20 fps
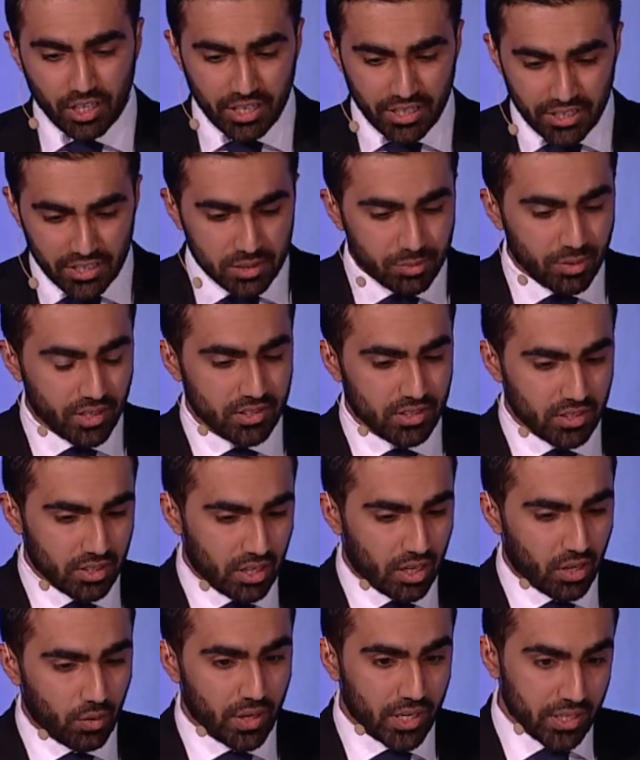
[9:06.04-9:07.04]
it is present
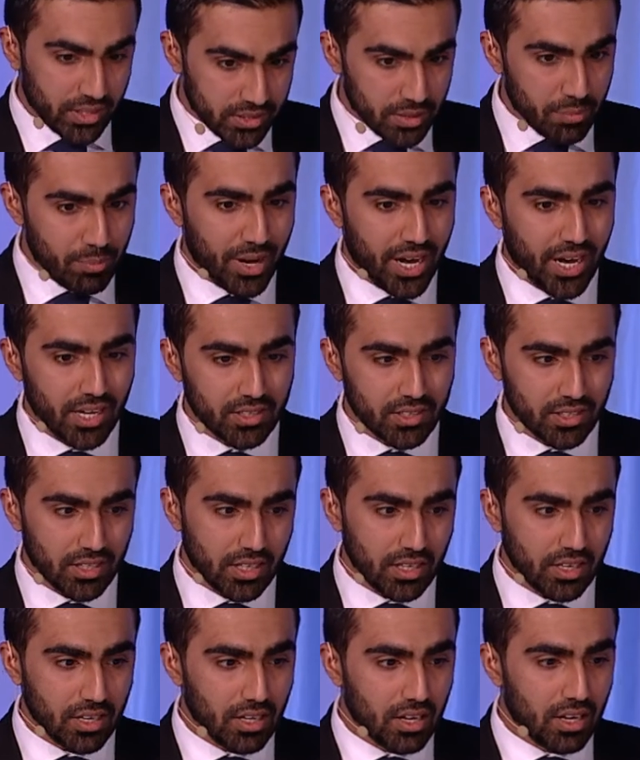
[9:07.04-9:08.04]
now. And it's
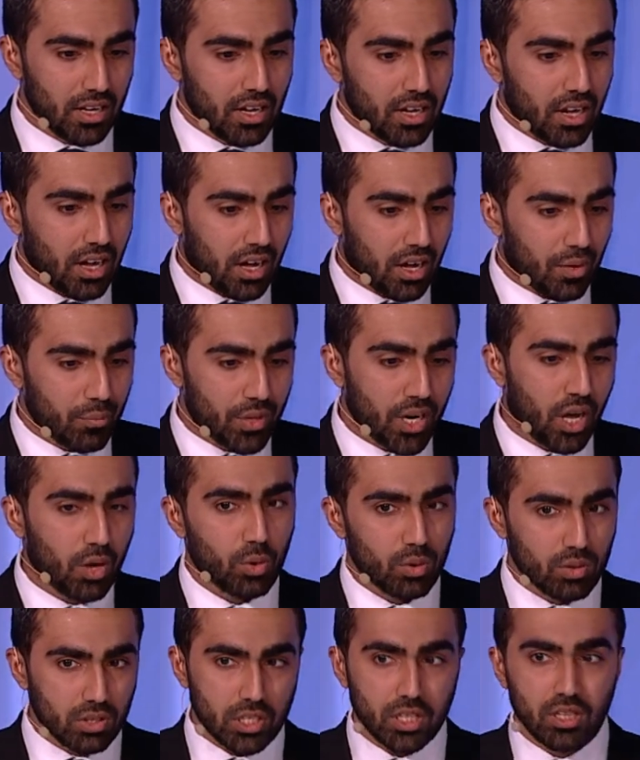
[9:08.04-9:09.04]
impacting not
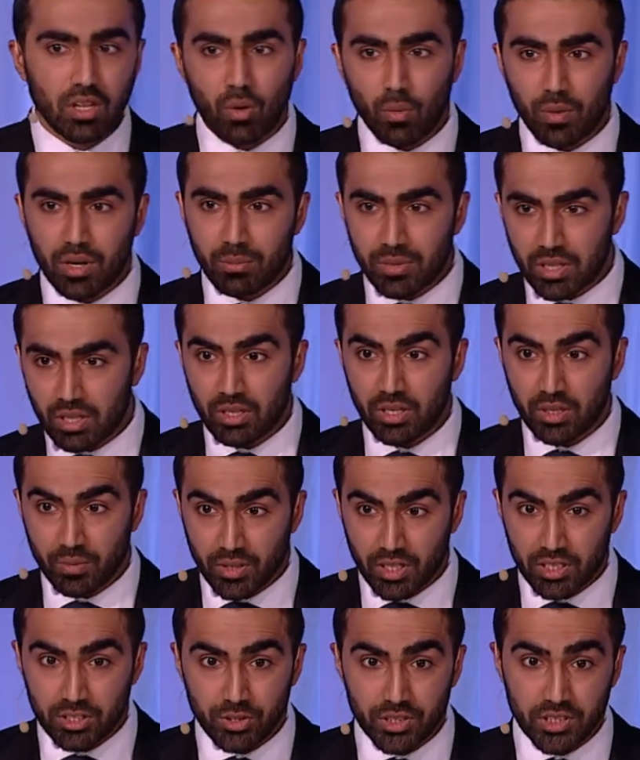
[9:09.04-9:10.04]
only low and middle income
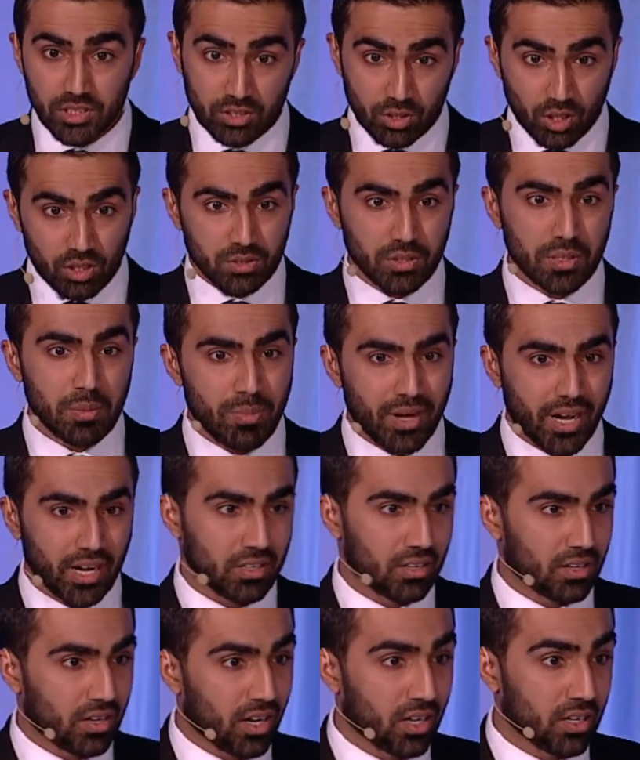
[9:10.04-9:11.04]
countries, it's also
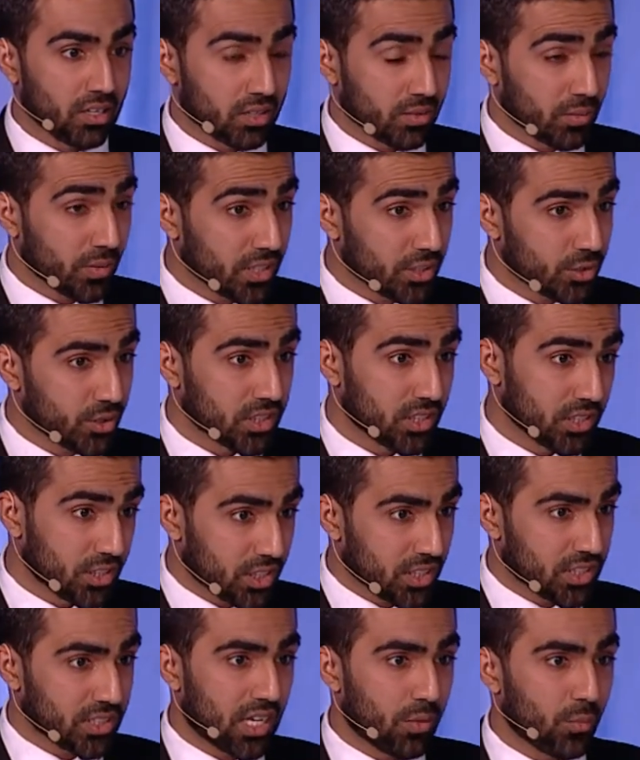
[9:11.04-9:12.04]
impacting high income countries. It's
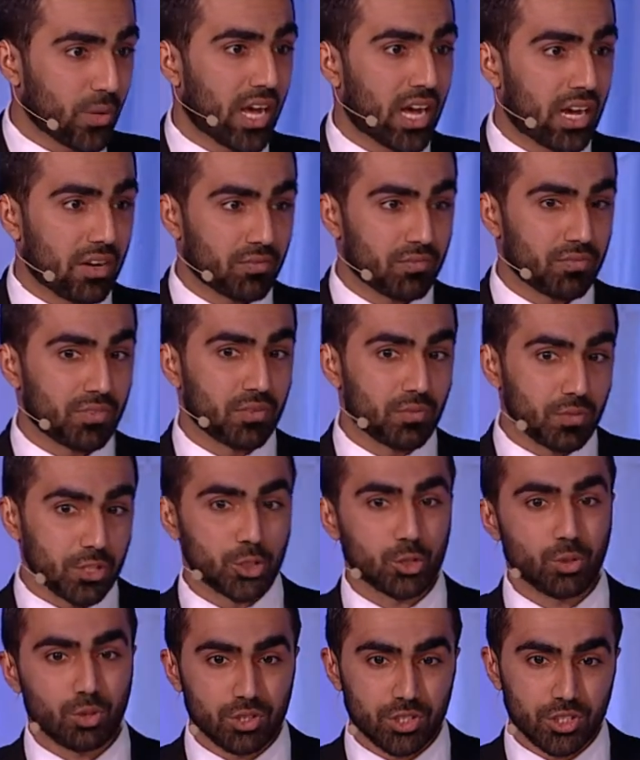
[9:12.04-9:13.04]
just that we have the
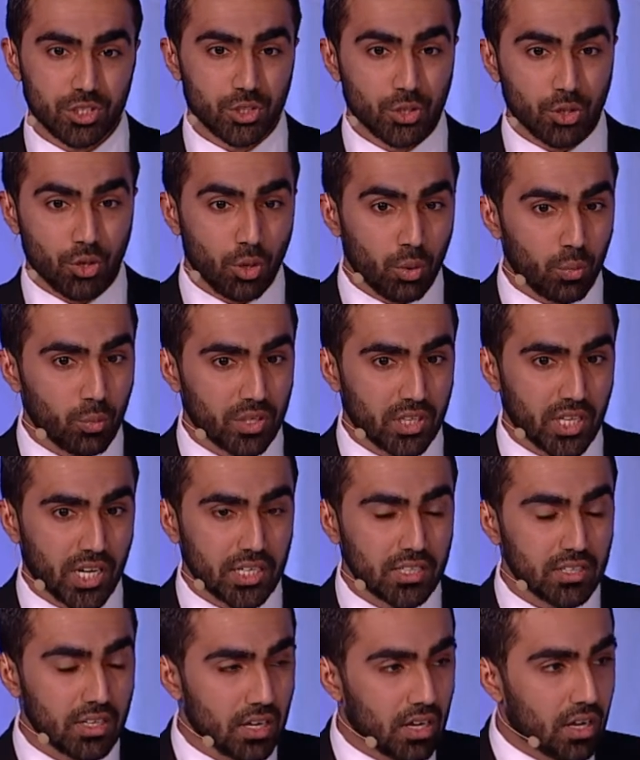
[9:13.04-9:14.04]
resources to cope with that.
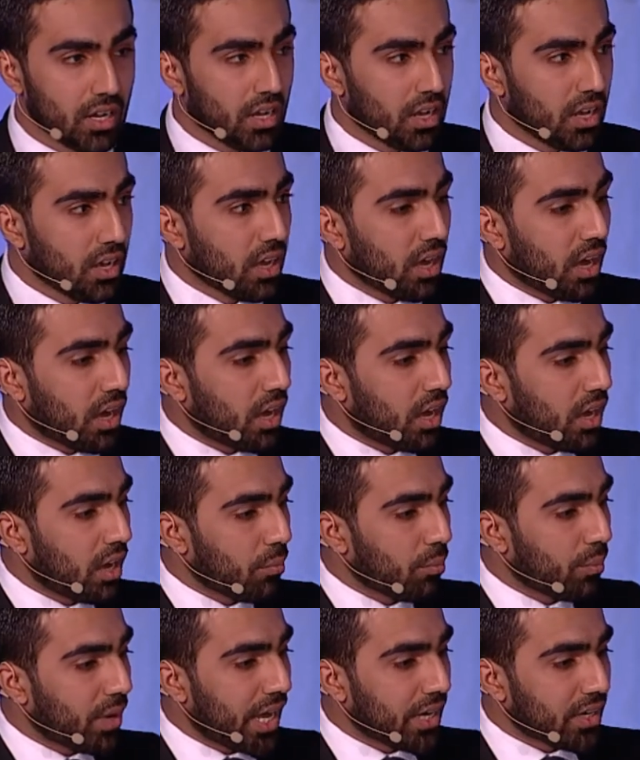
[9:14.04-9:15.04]

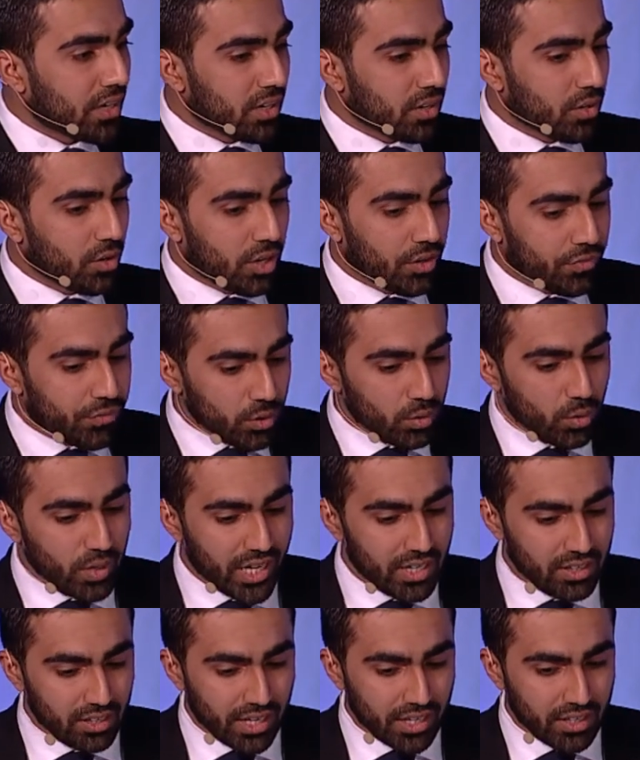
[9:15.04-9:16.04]
And if you look
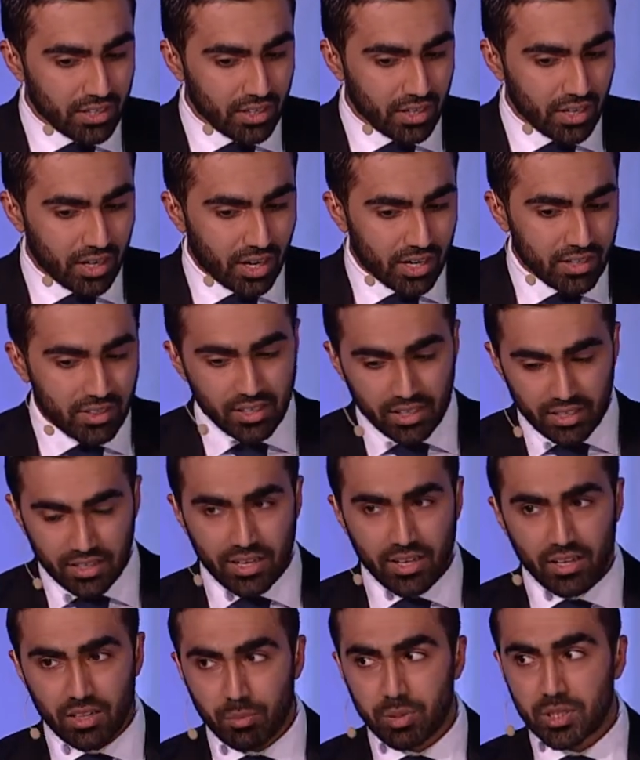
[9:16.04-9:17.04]
at, like, I think in a
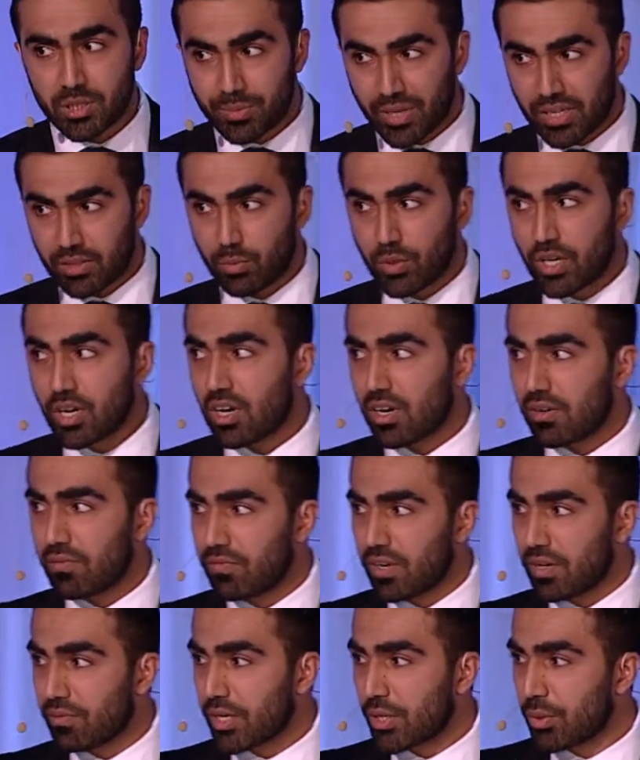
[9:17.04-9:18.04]
health perspective, we got a
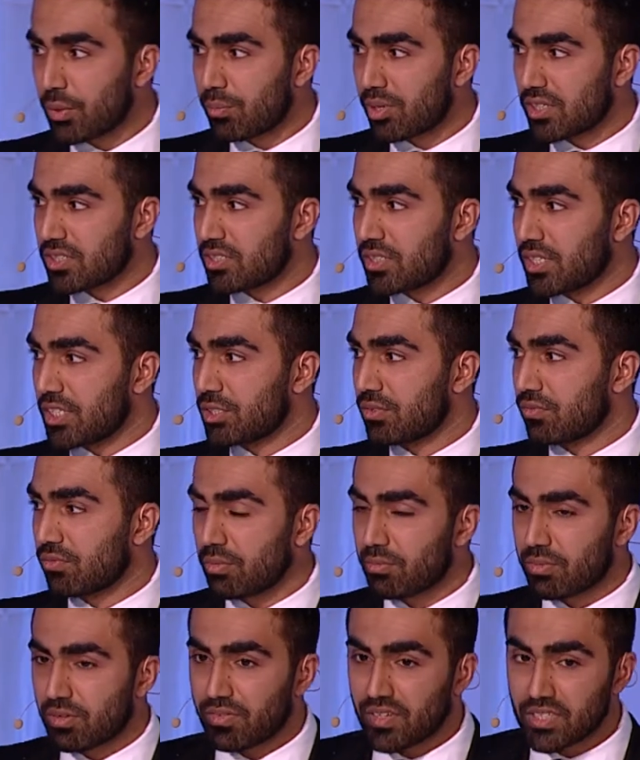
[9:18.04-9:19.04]
very good presentation
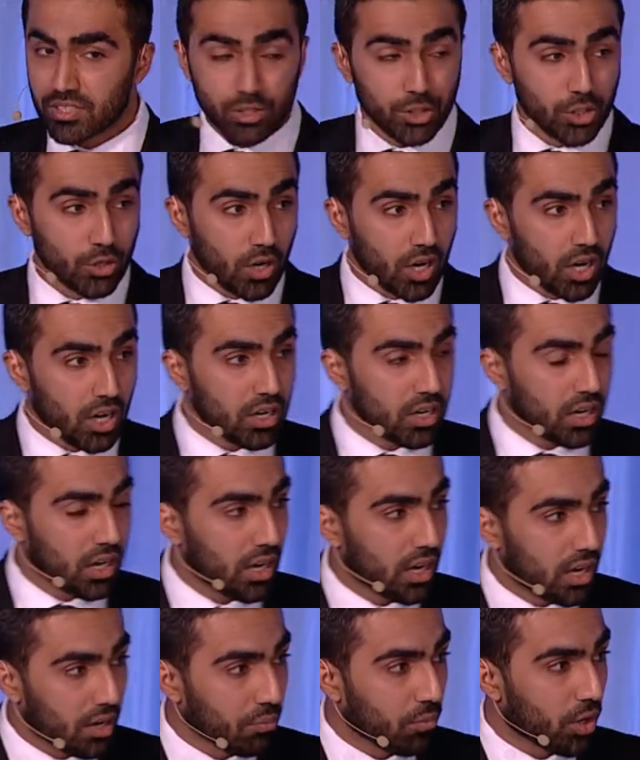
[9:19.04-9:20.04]
from Professor Johan
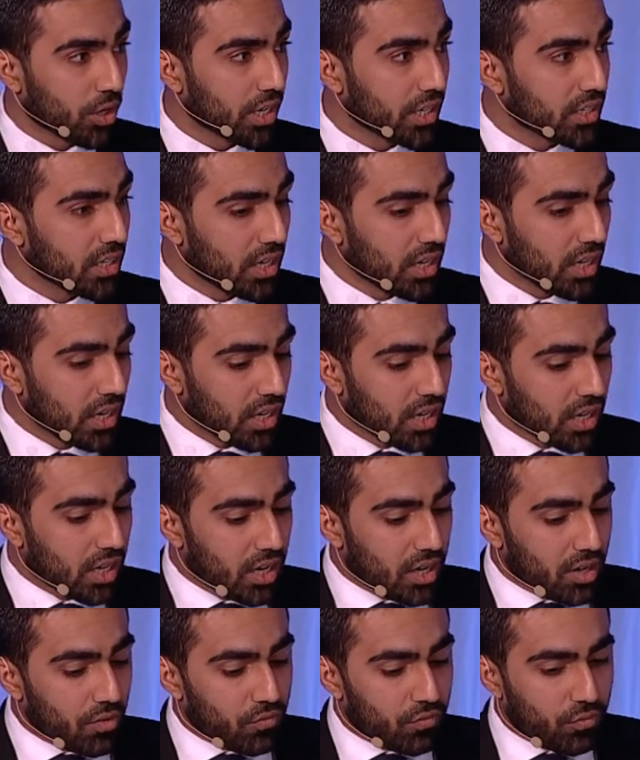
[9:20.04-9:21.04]
on it.
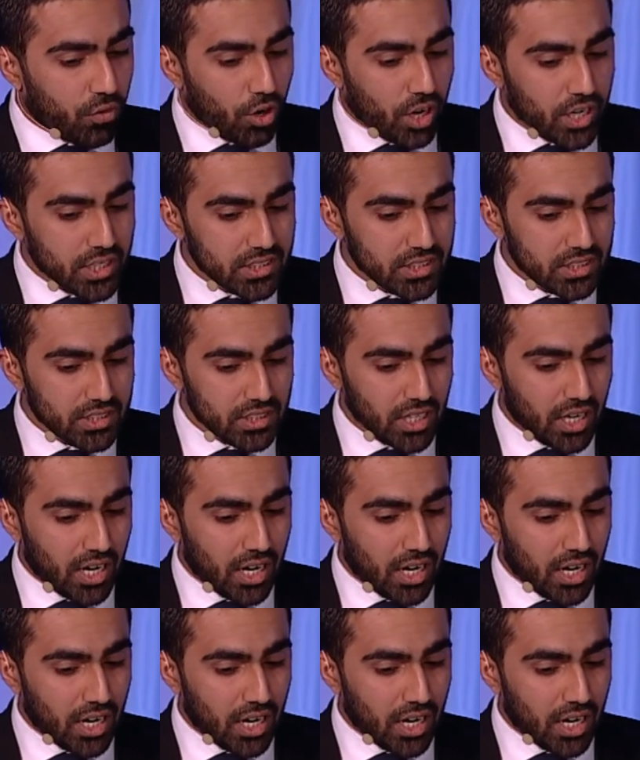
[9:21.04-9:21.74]
For us,